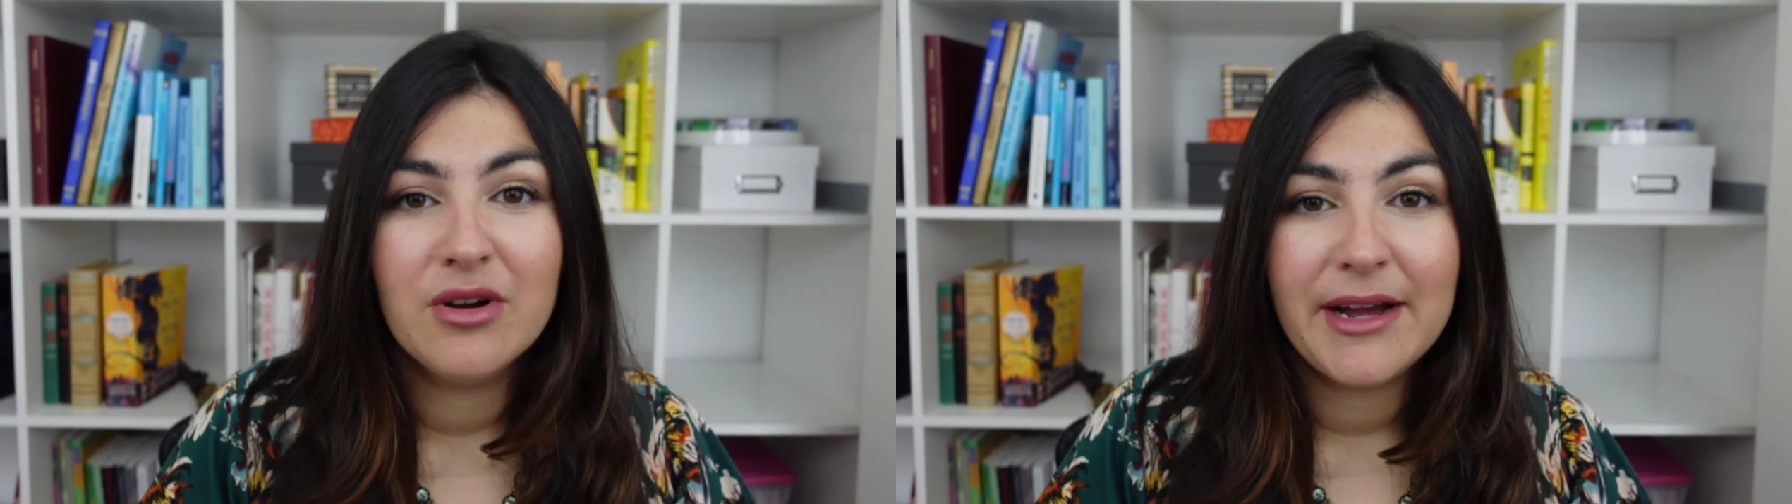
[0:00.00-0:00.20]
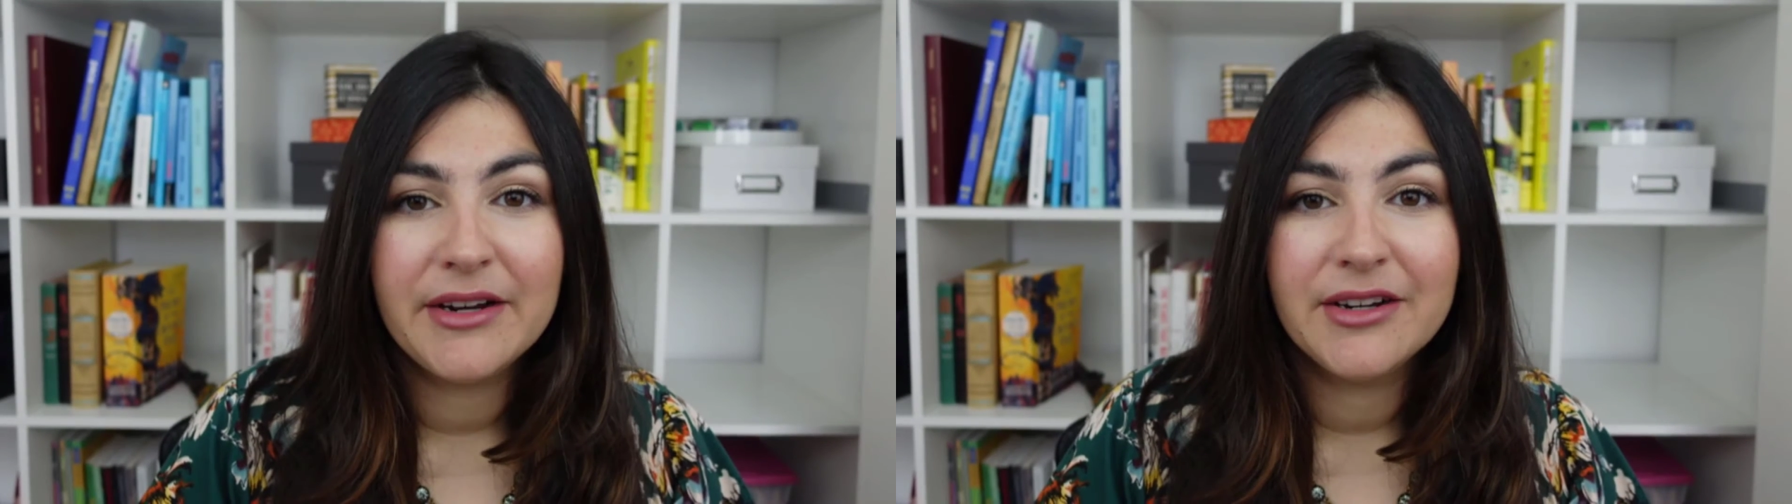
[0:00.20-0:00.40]

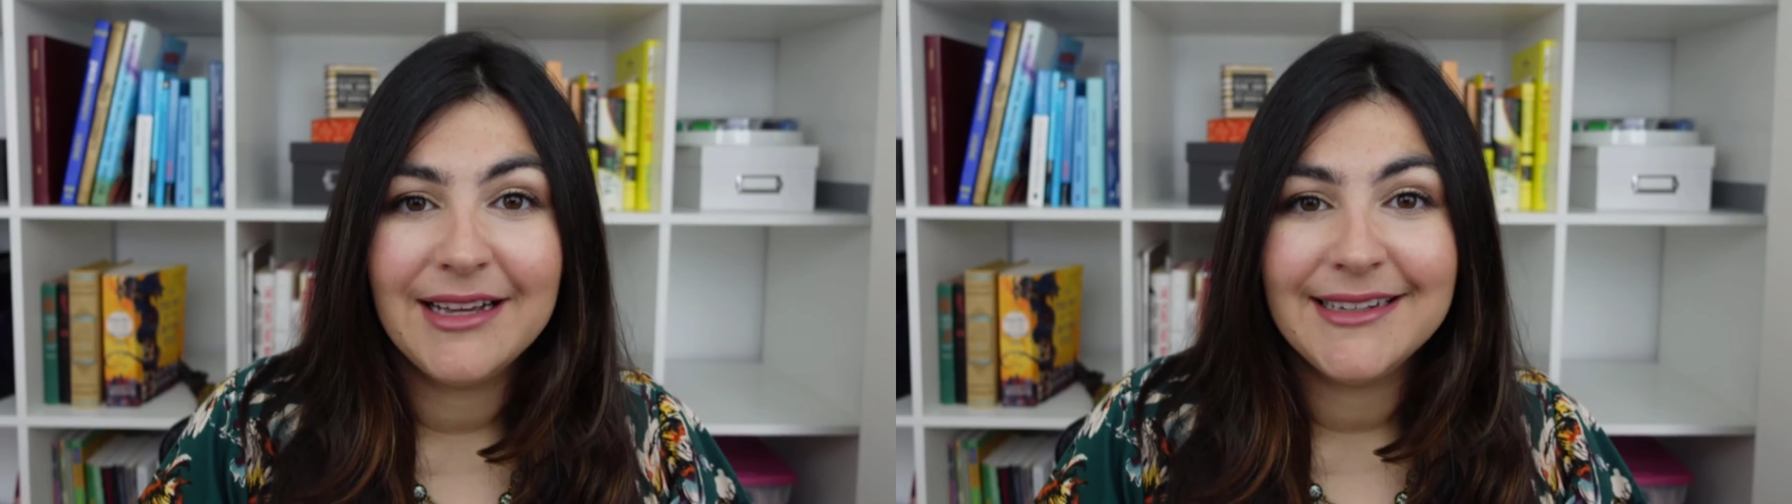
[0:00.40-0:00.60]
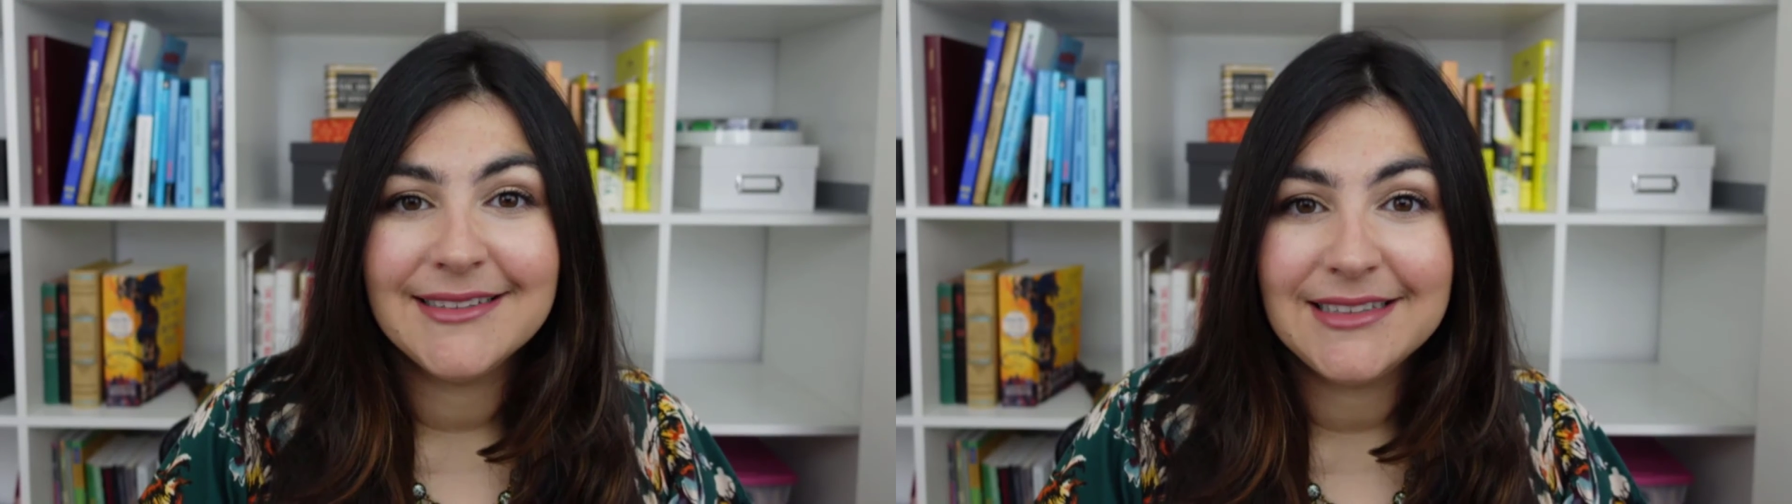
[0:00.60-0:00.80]
about your
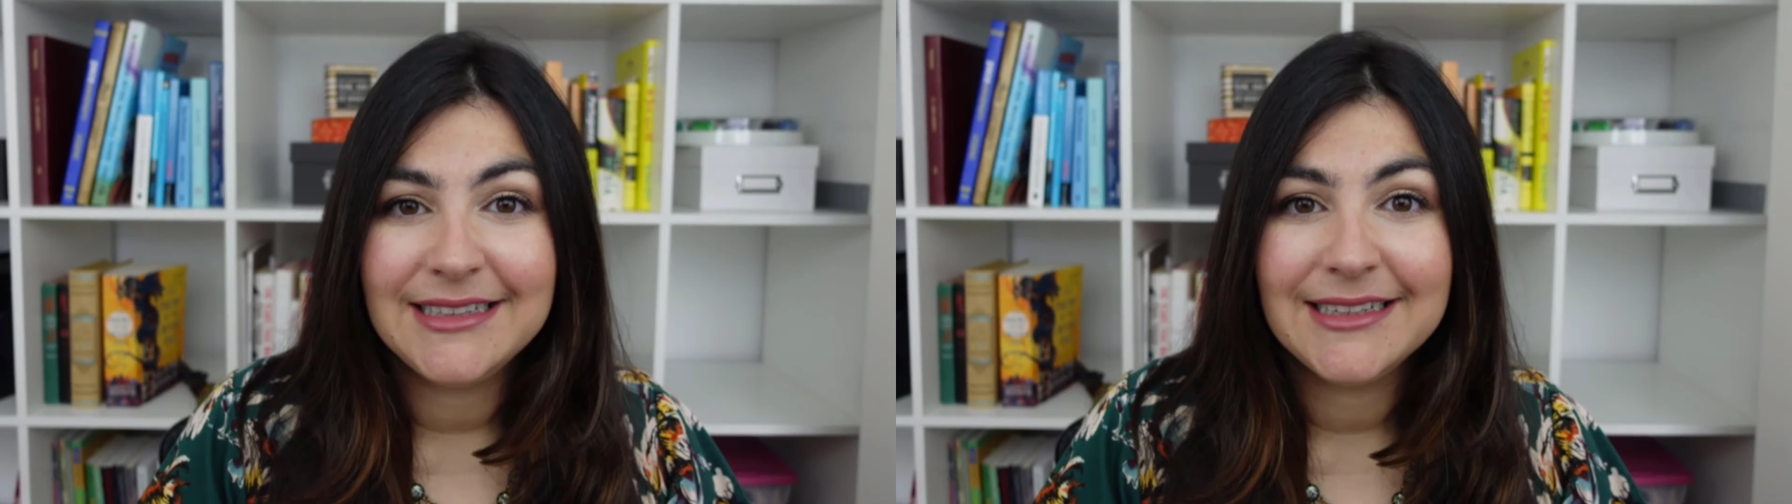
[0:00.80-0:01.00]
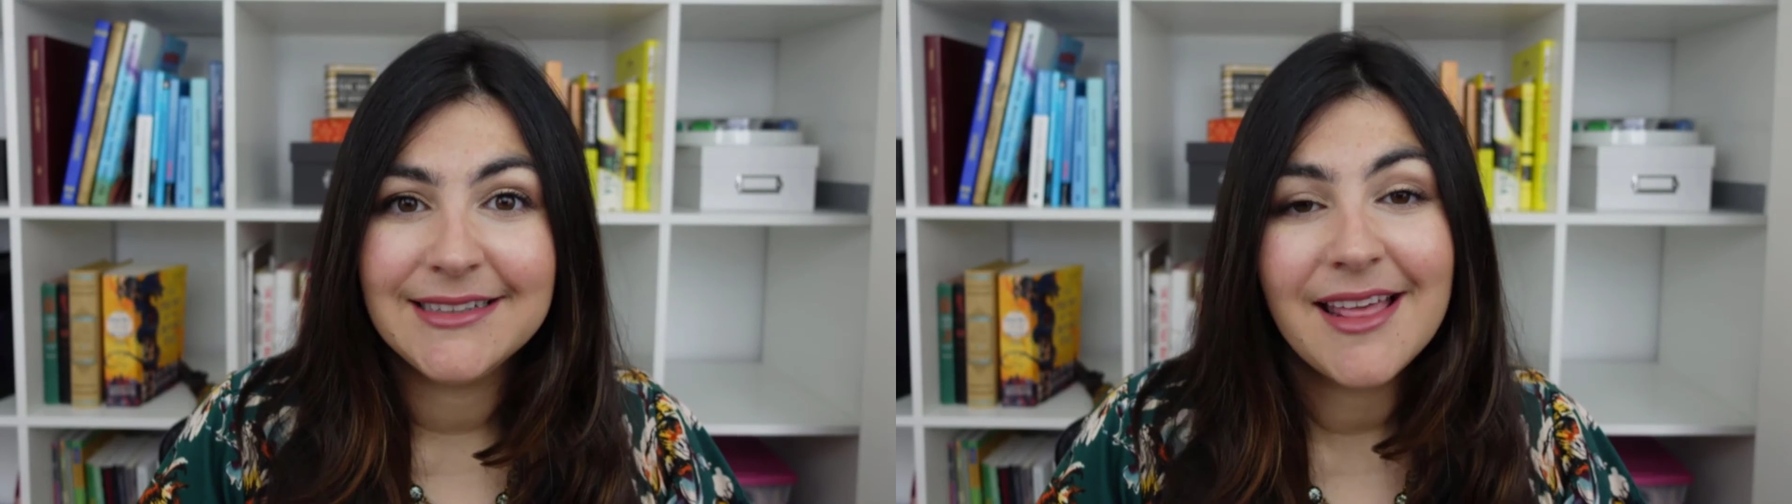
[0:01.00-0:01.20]
clients'
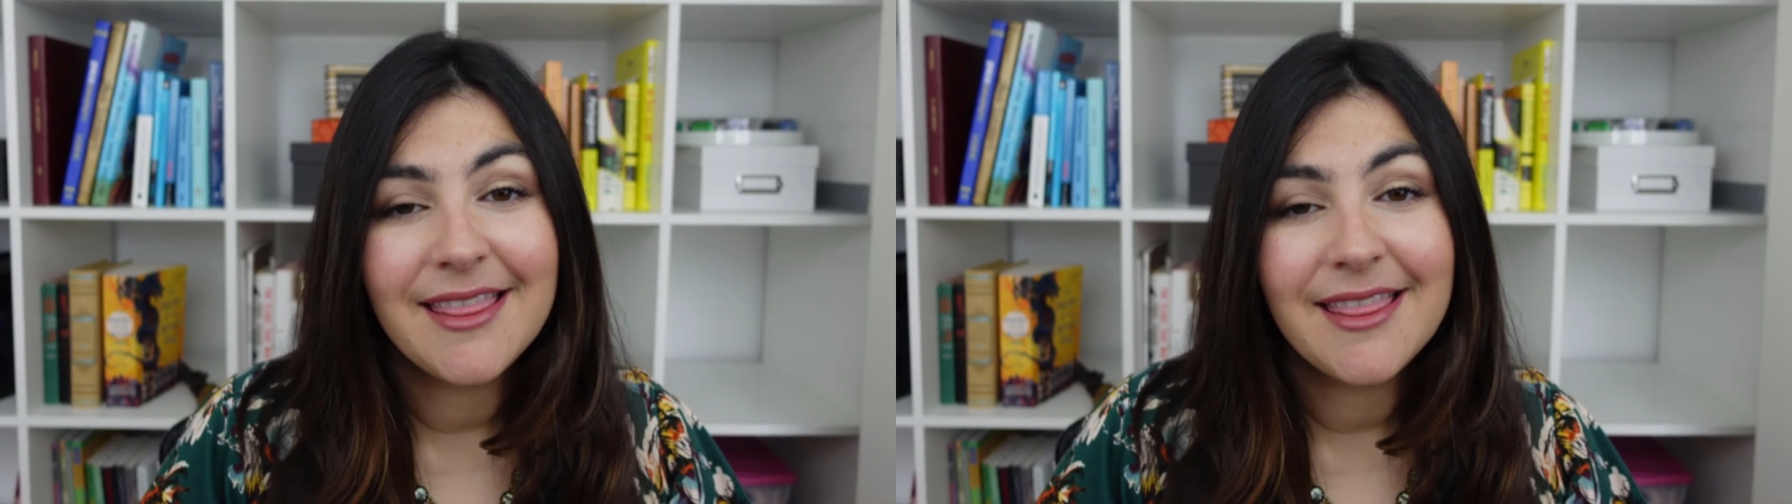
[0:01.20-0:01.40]
needs,